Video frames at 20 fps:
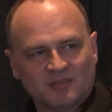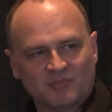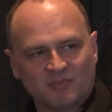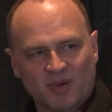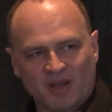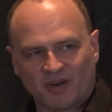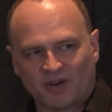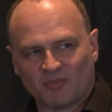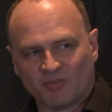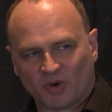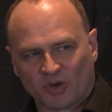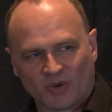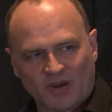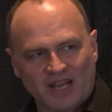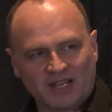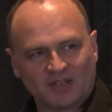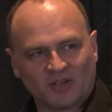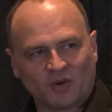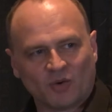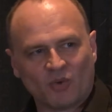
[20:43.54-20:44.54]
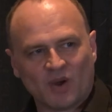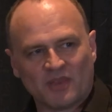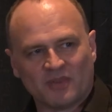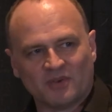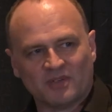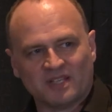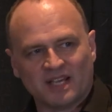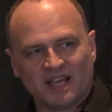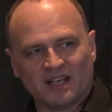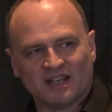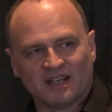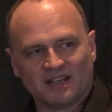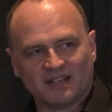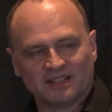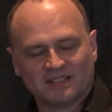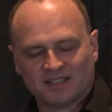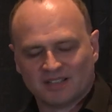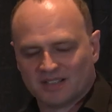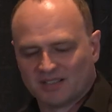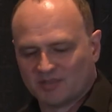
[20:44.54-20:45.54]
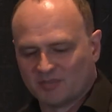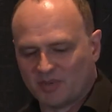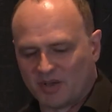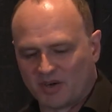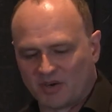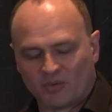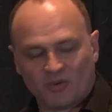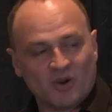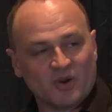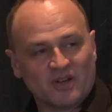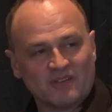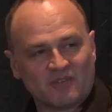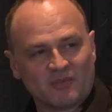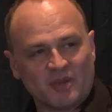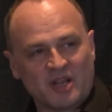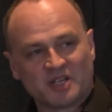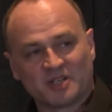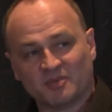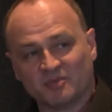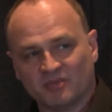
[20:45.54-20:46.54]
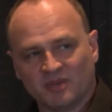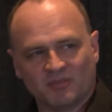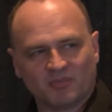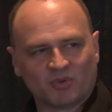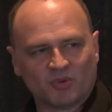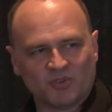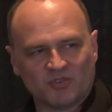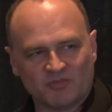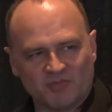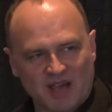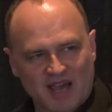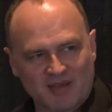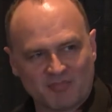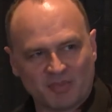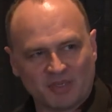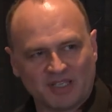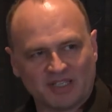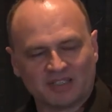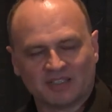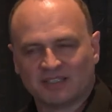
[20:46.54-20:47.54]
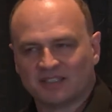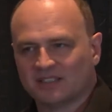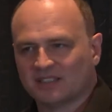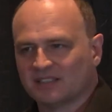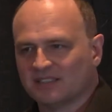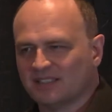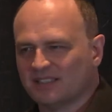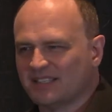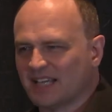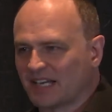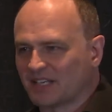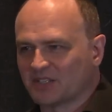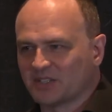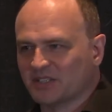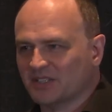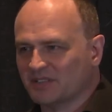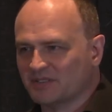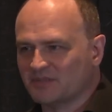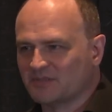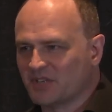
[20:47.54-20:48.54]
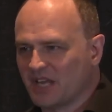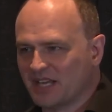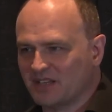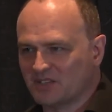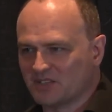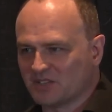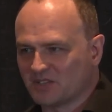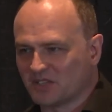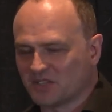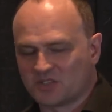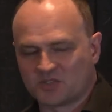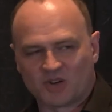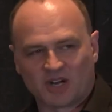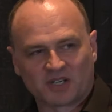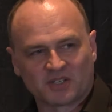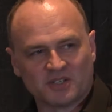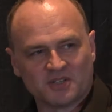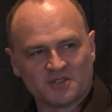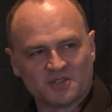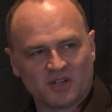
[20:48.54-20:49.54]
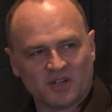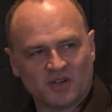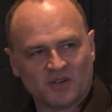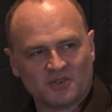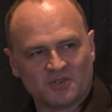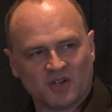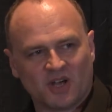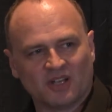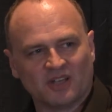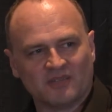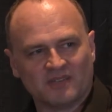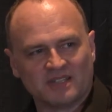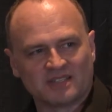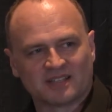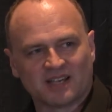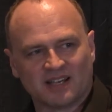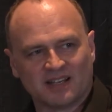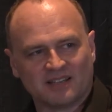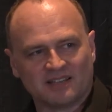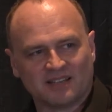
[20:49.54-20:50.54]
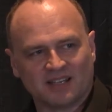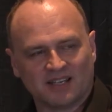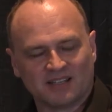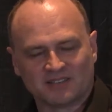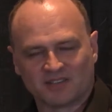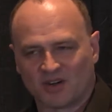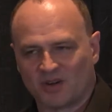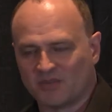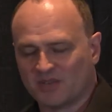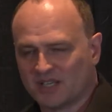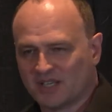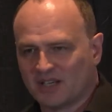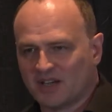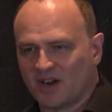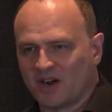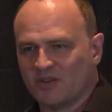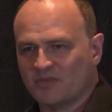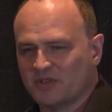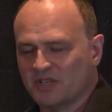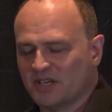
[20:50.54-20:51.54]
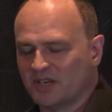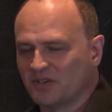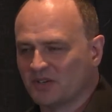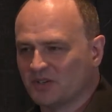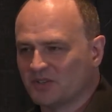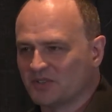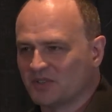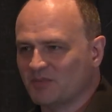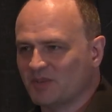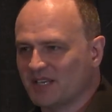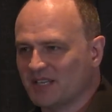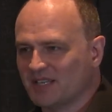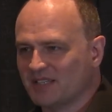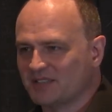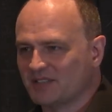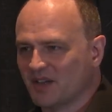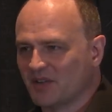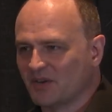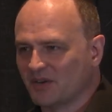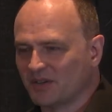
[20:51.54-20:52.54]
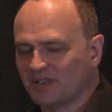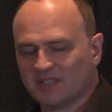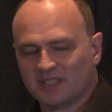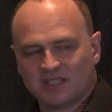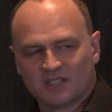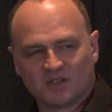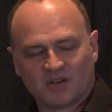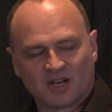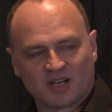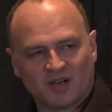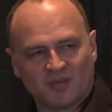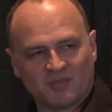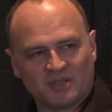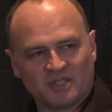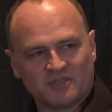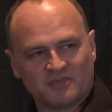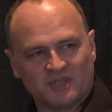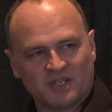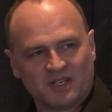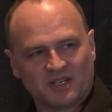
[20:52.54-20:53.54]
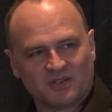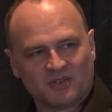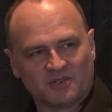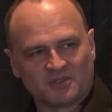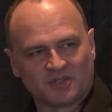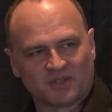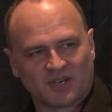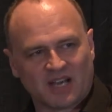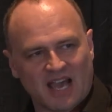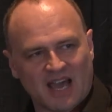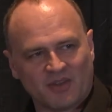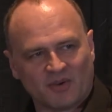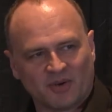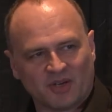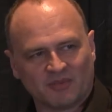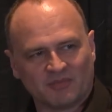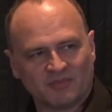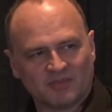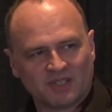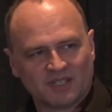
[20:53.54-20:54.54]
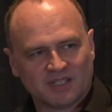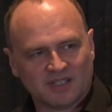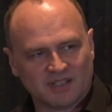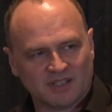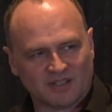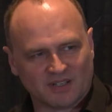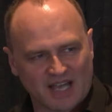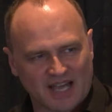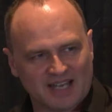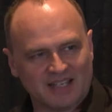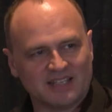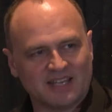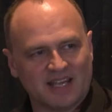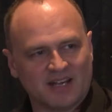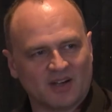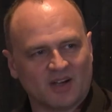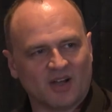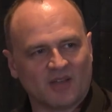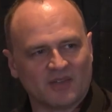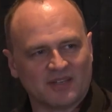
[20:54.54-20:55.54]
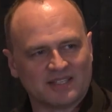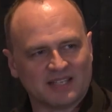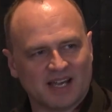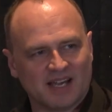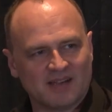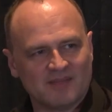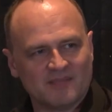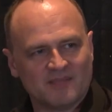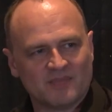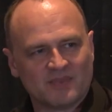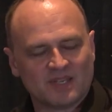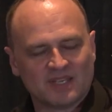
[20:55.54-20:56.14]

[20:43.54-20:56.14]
better, more granular weather data, better road information, improved mapping, detection of changes in construction zones, all of these kind of things. Our vehicles and many of these other truck companies' vehicles are gathering a lot of data all the time,